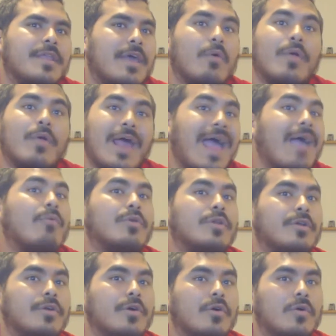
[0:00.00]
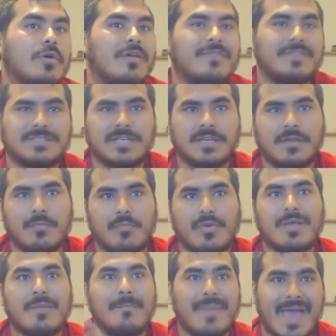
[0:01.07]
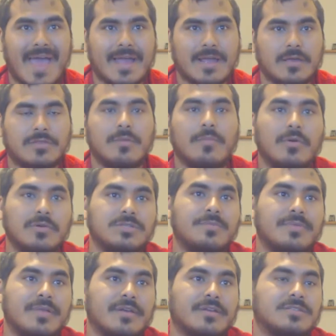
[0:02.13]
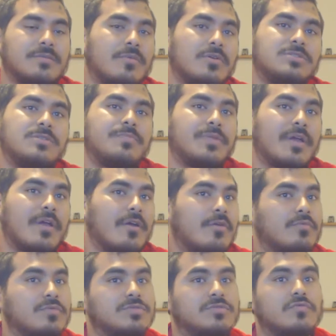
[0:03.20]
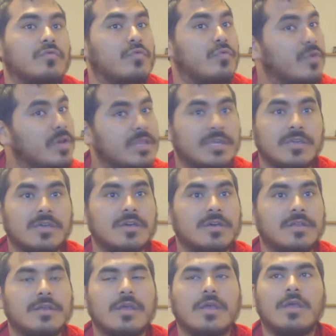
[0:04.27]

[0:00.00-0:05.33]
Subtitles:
Now what I want to know if it's going to bring back the multiplayer, because the multiplayer I heard was really good.